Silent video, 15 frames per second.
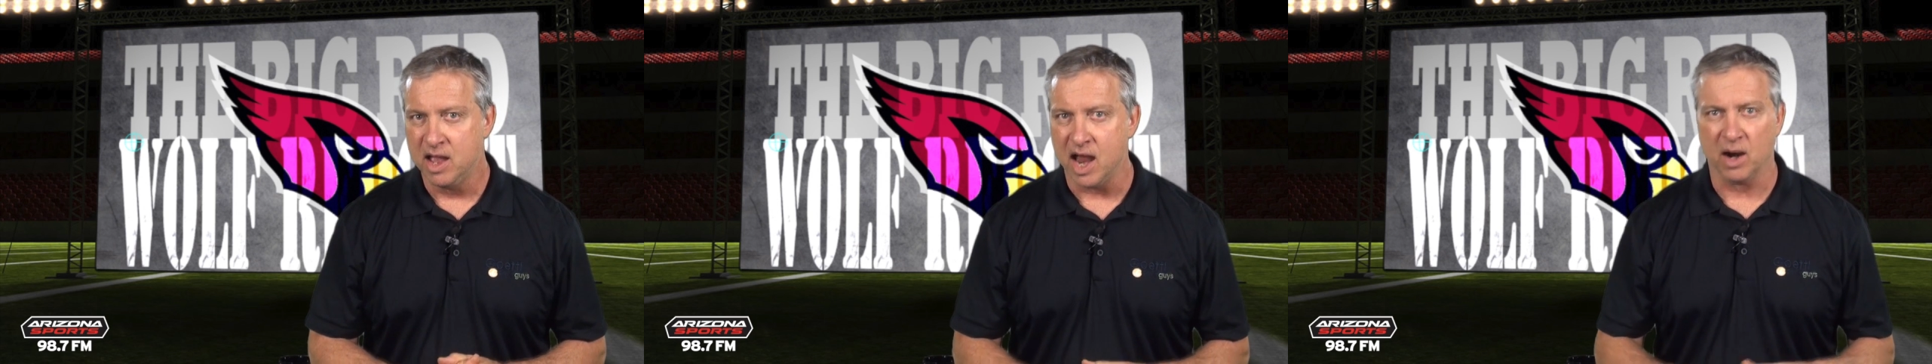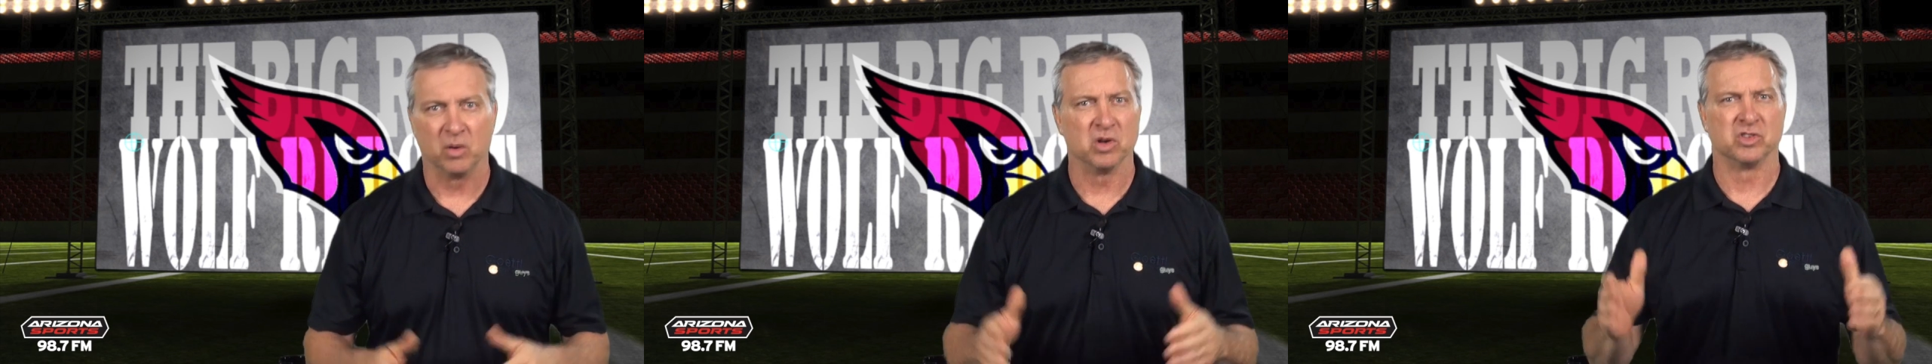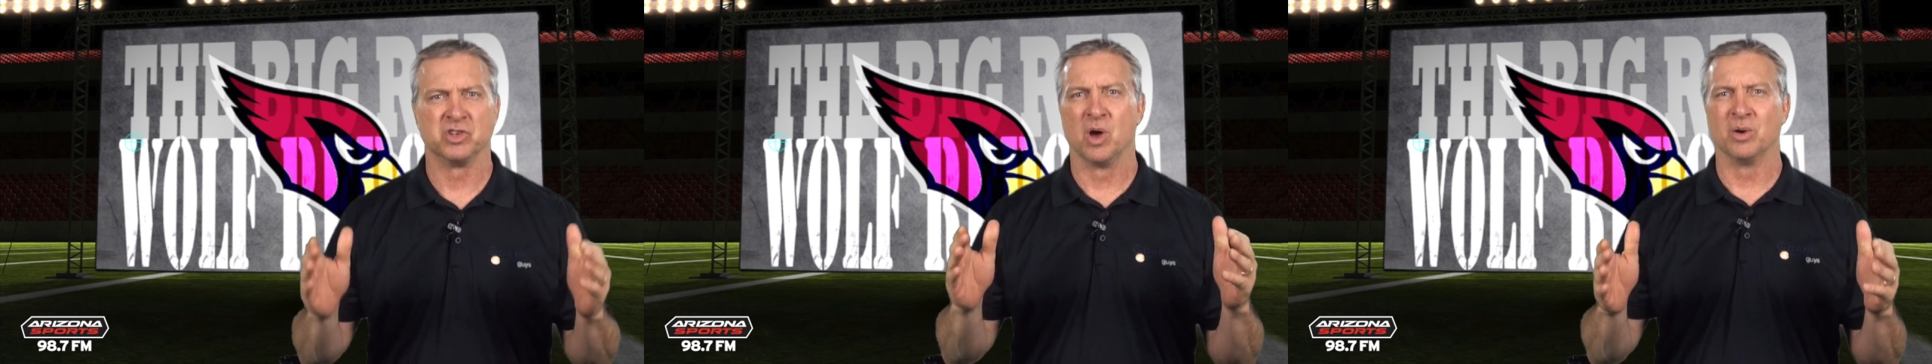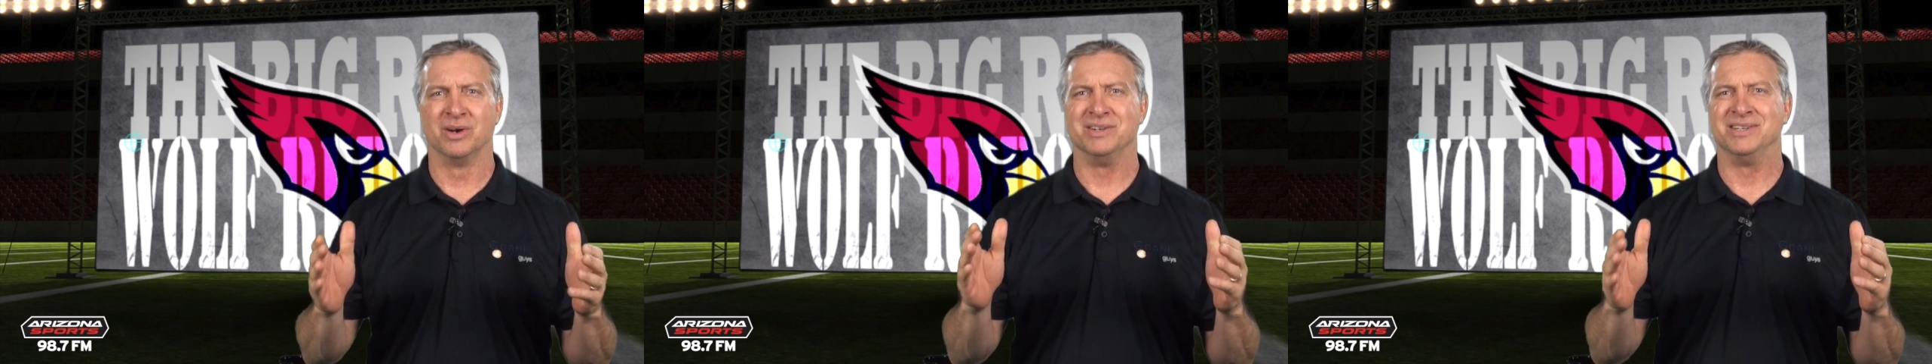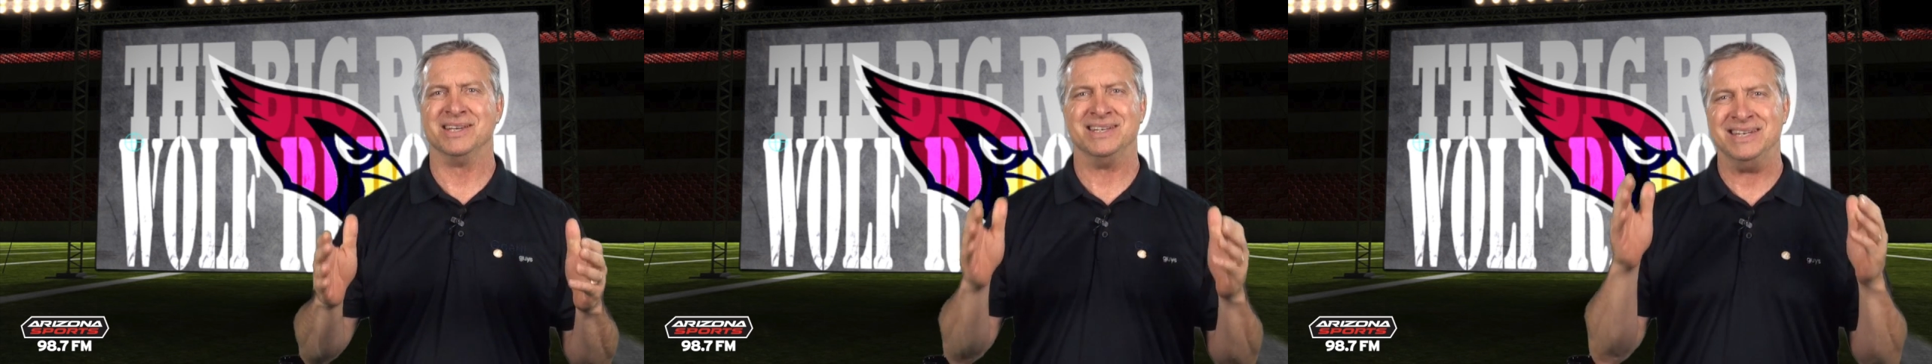
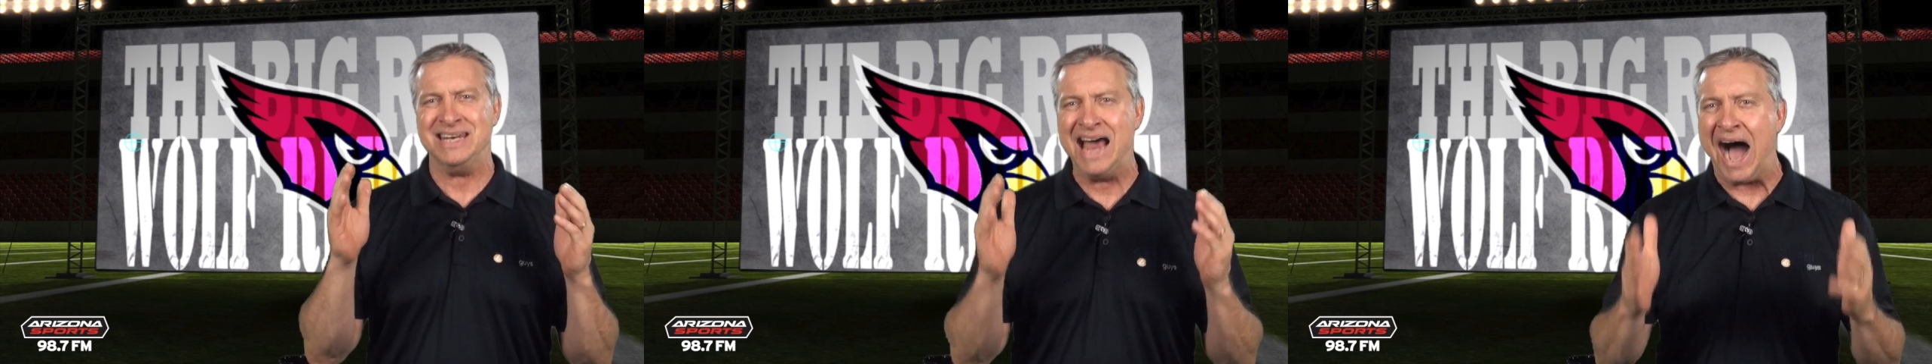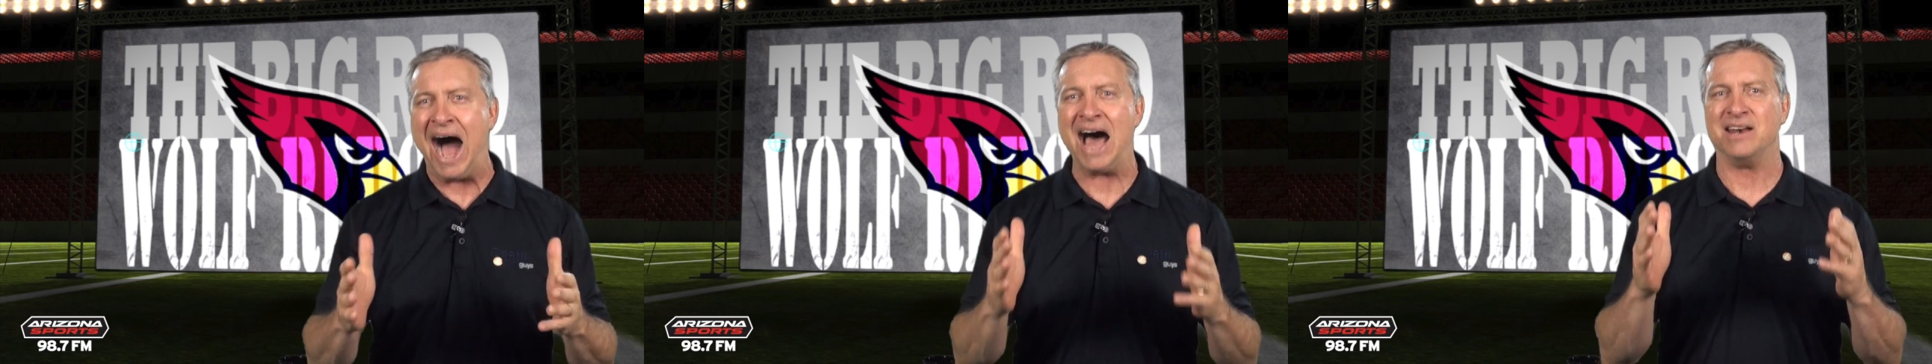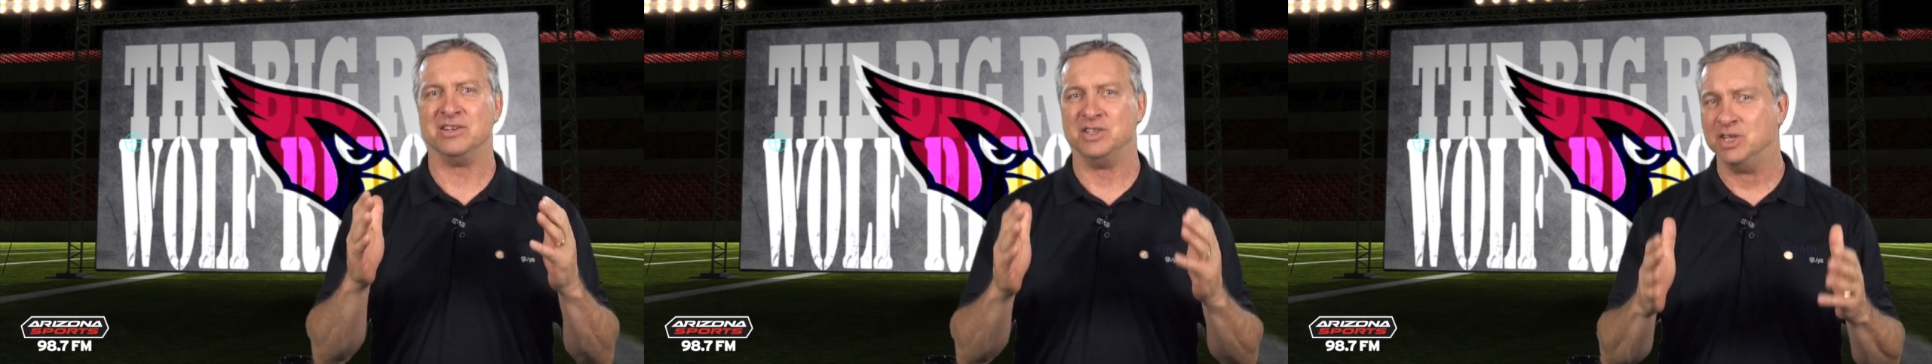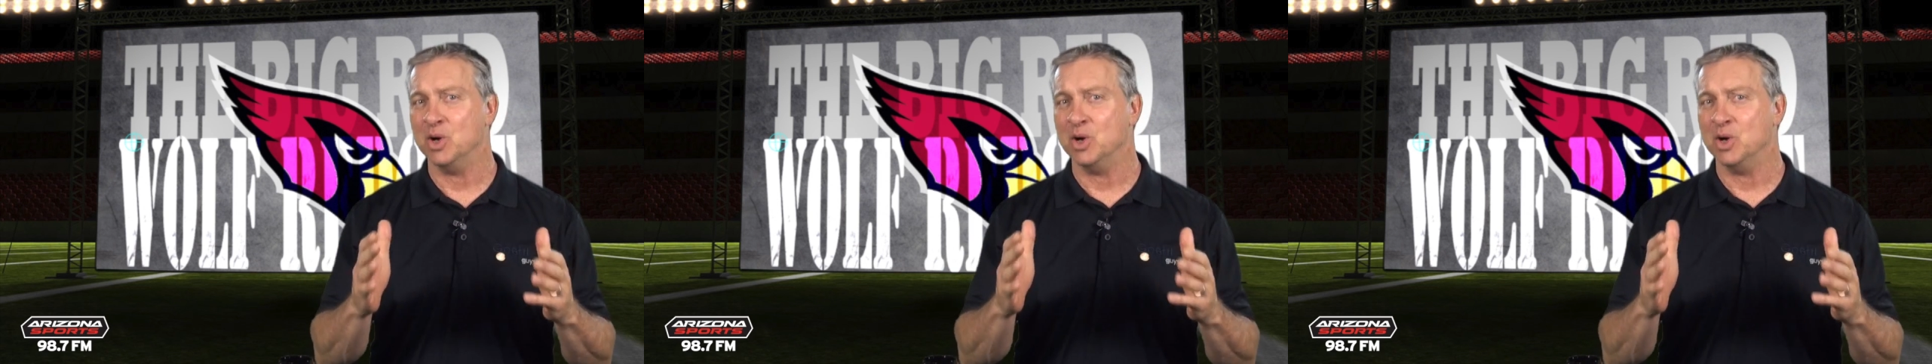Arizona did not